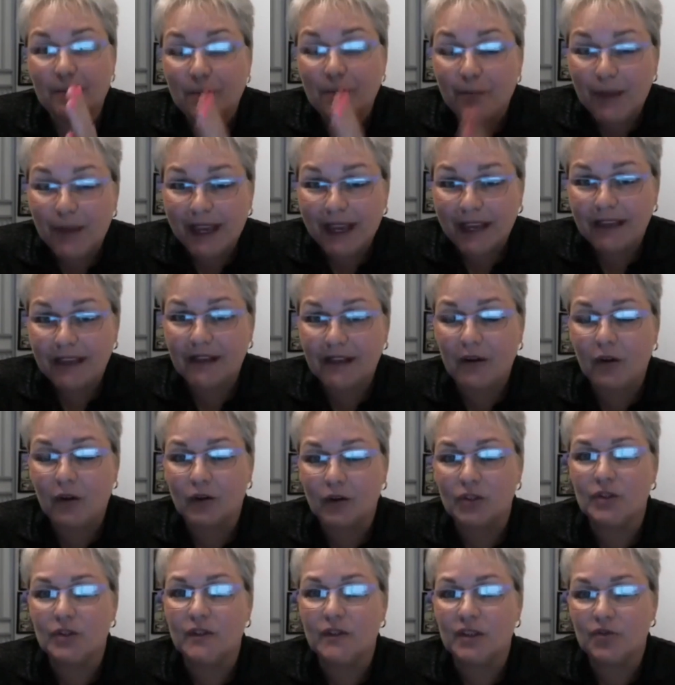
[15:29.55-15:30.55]
back
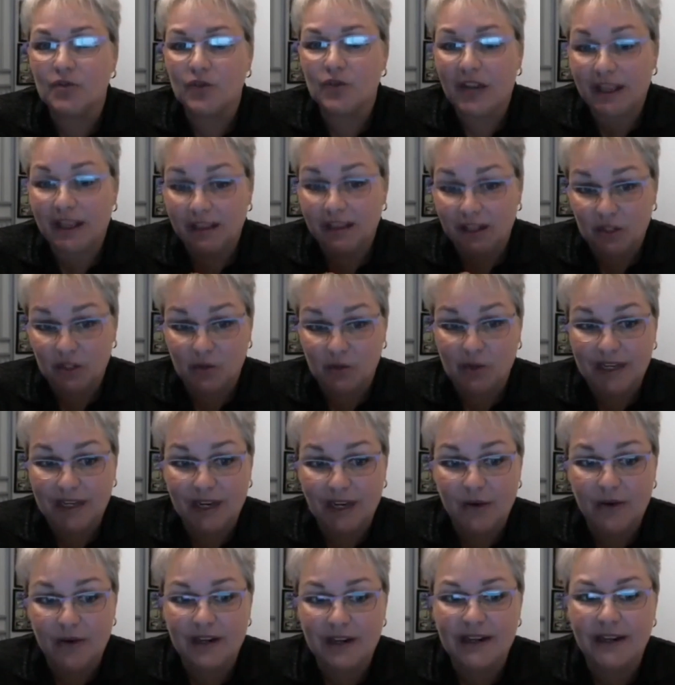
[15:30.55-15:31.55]
onto the track that you
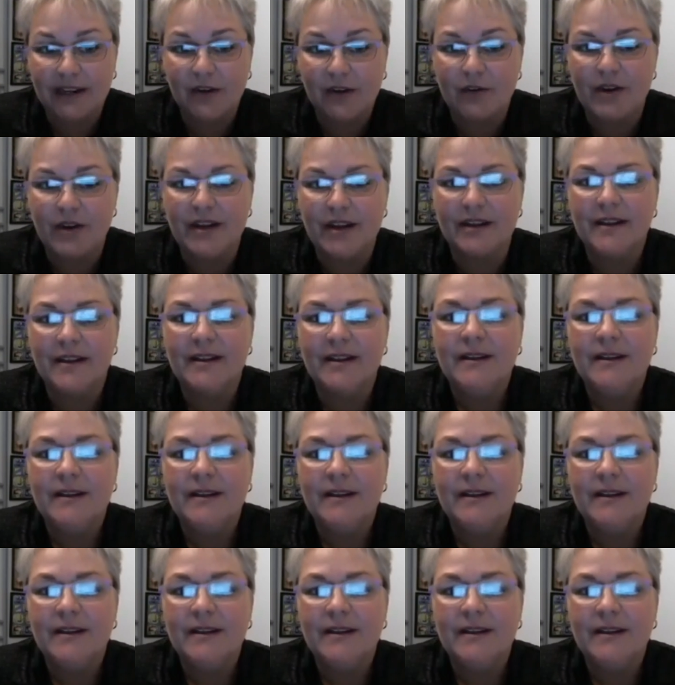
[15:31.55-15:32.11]
currently are in?